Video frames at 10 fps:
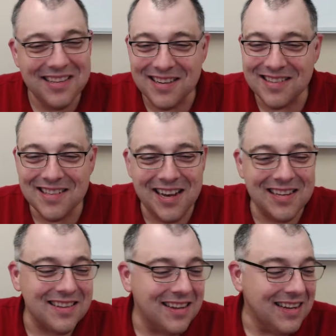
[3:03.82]
does
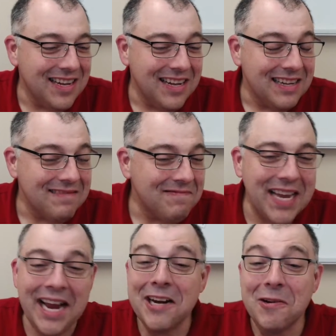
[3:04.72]
not
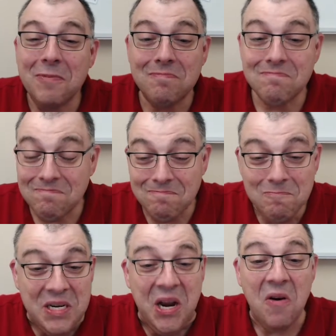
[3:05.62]
take
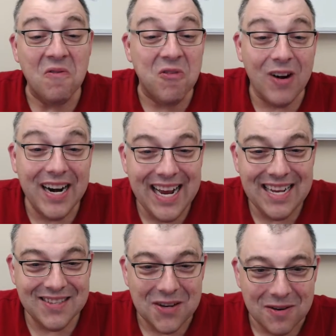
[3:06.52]
no for an
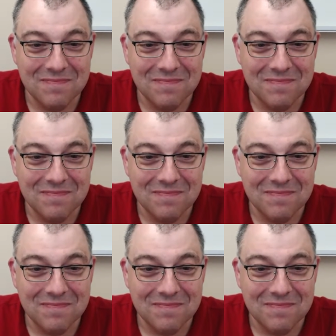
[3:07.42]
answer.